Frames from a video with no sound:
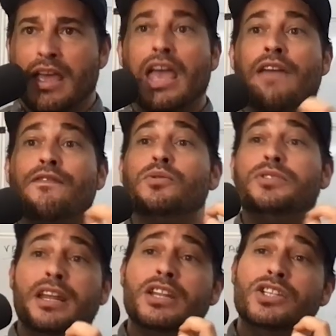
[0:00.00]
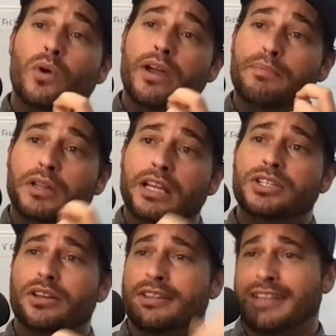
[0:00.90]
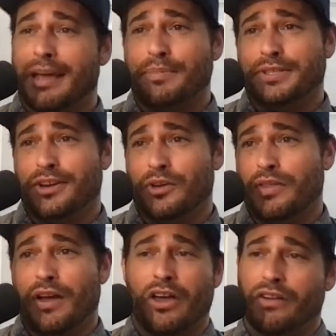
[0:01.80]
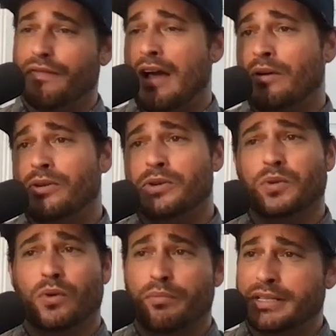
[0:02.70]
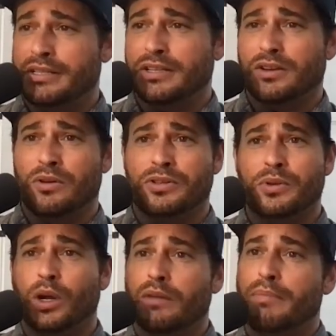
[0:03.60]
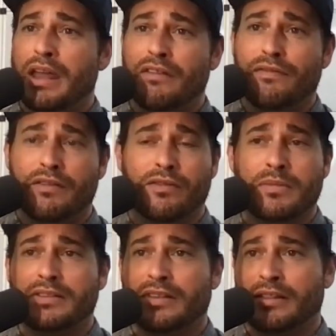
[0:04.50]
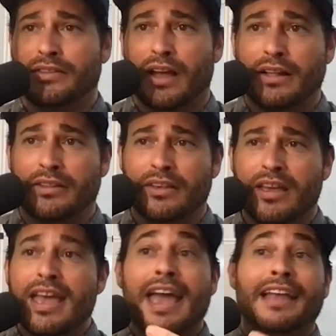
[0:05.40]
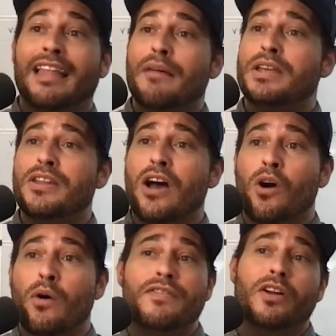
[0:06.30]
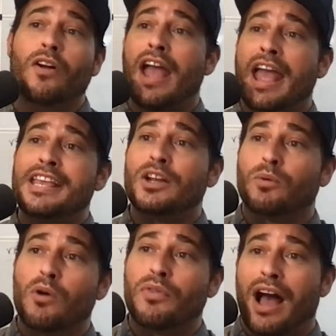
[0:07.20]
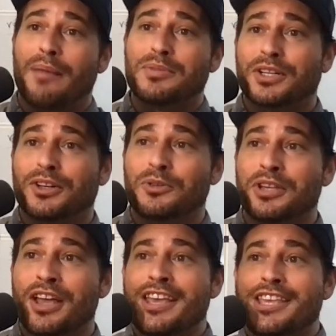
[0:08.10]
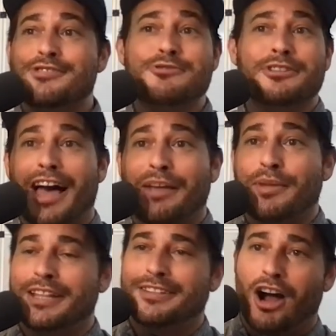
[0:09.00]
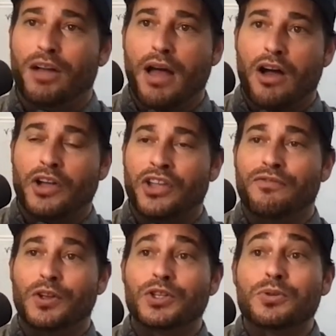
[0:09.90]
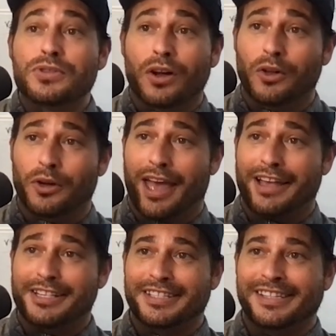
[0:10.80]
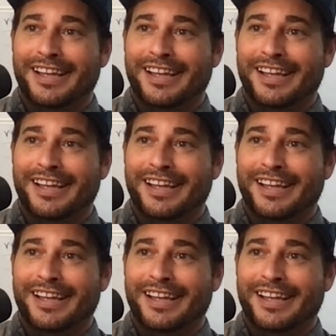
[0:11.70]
If you did enjoy it, please share this episode with other founders or business owners who could benefit from these insights. And let me know if there are any growth obstacles you would like me to talk about in future Solocasts.